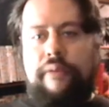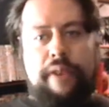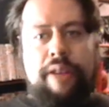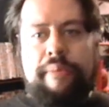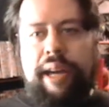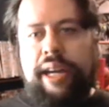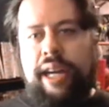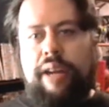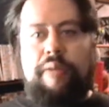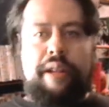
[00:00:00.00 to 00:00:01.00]

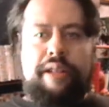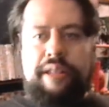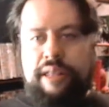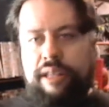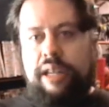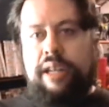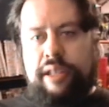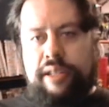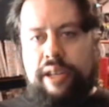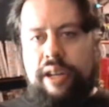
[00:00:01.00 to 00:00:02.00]
filmmaking, which
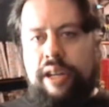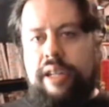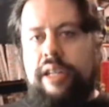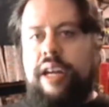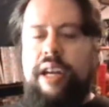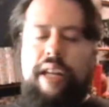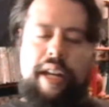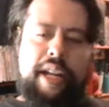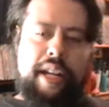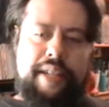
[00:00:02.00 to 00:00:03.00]
is good,
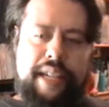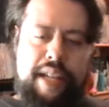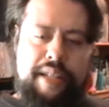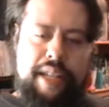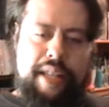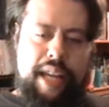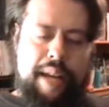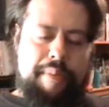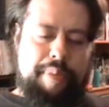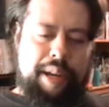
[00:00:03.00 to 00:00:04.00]
and it excels at
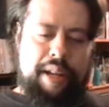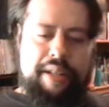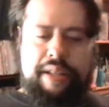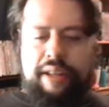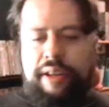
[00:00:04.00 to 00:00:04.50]
that, but